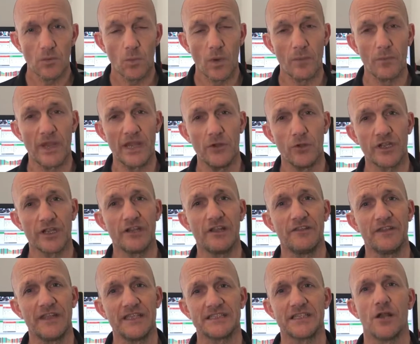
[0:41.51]
When we're looking
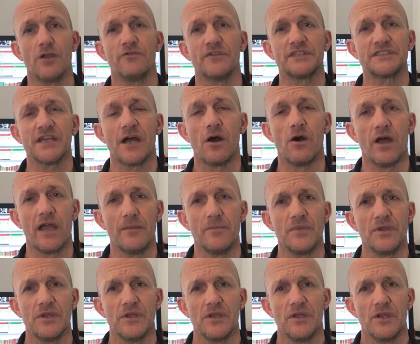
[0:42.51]
at this over
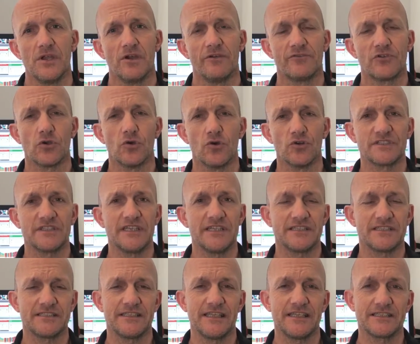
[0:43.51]
time, of course,
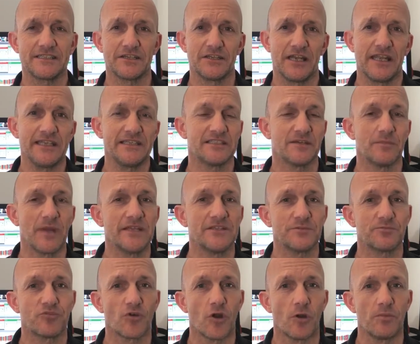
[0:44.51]
this can lead to
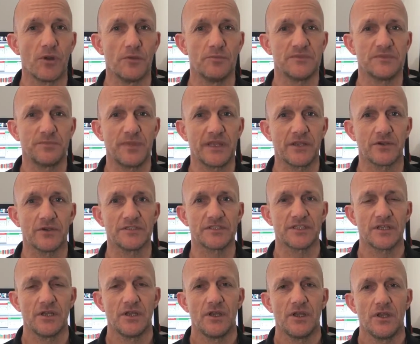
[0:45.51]
major problems
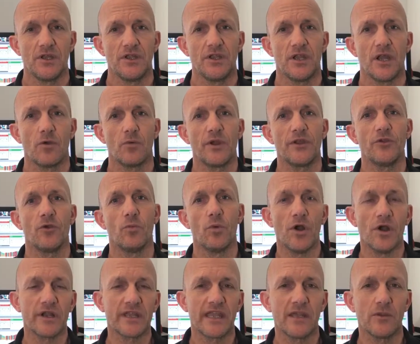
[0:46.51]
because, when you're
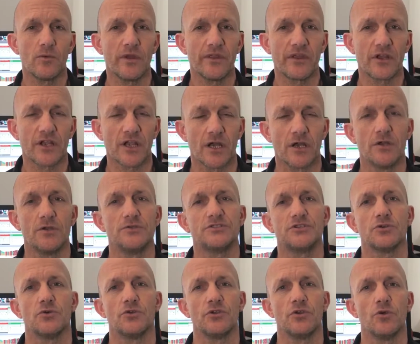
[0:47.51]
working with a
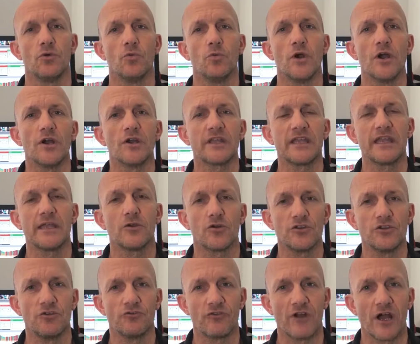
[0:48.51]
coach or you're working
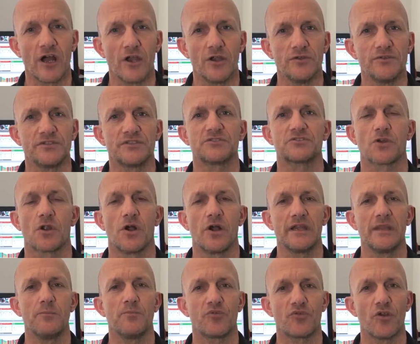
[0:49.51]
on your own to try
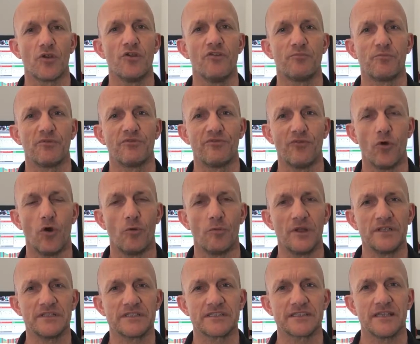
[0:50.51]
and improve
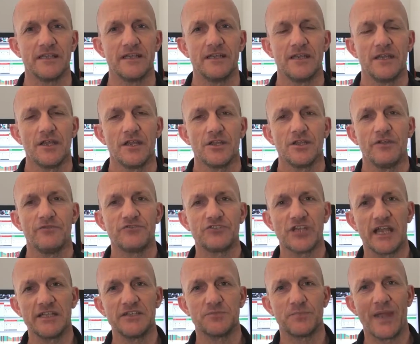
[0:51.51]
performance, you've
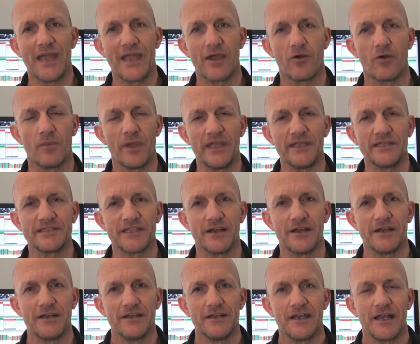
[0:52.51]
changed power
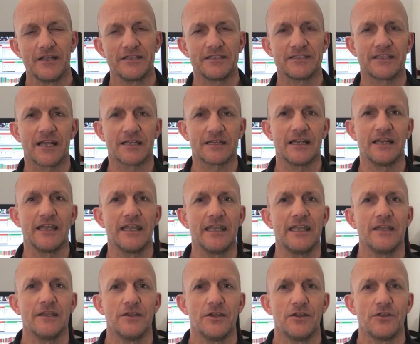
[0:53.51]
meter and
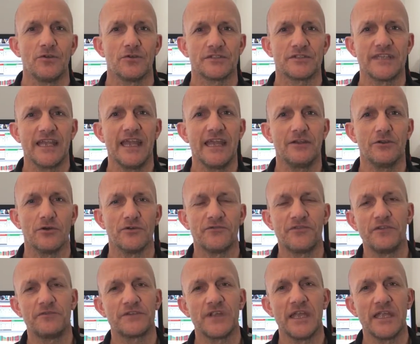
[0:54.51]
suddenly you're 10 or
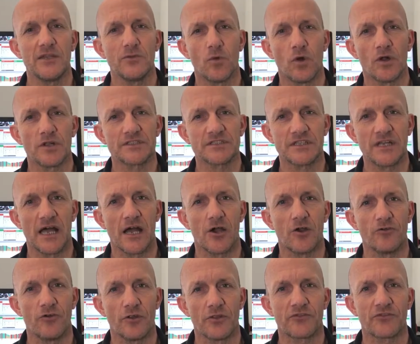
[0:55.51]
15 watts
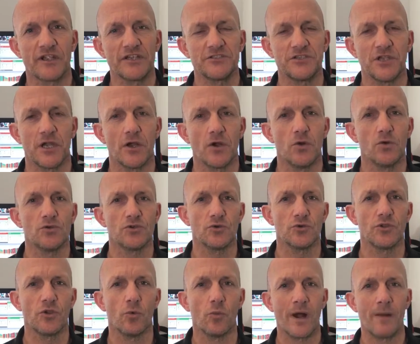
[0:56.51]
lower on threshold,
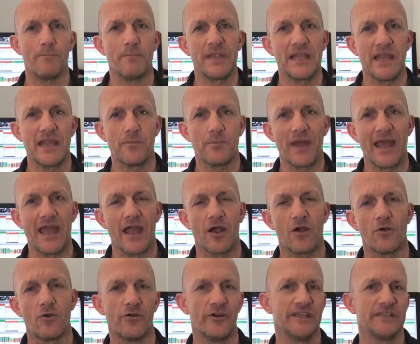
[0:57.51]
or your 1 minute
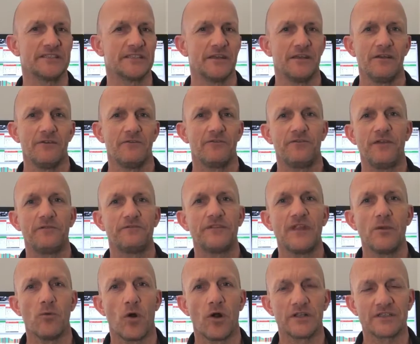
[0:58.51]
power is
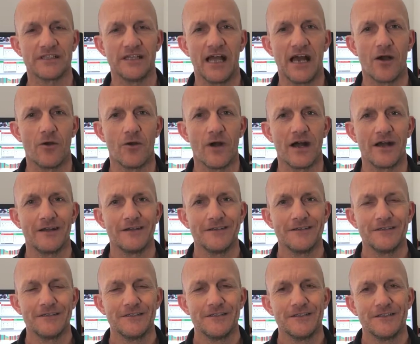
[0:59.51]
50 watts lower.
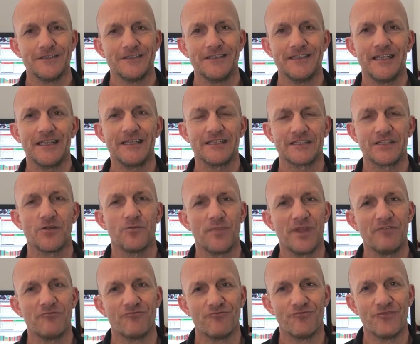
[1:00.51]
This can
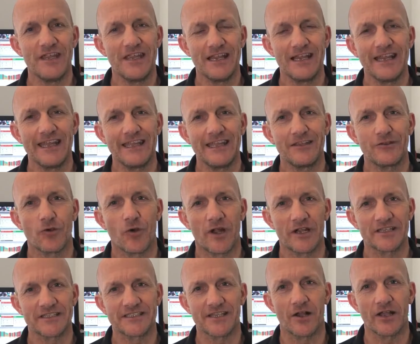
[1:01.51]
be really
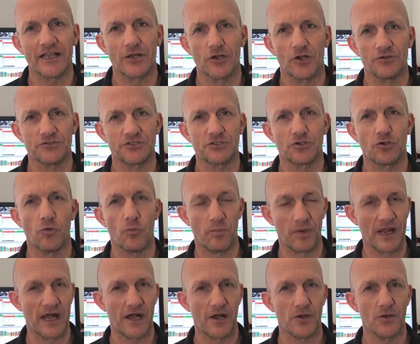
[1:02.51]
quite a psychological
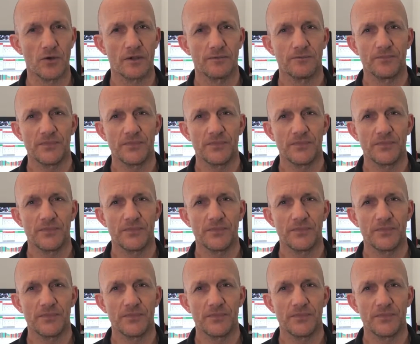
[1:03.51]
blow.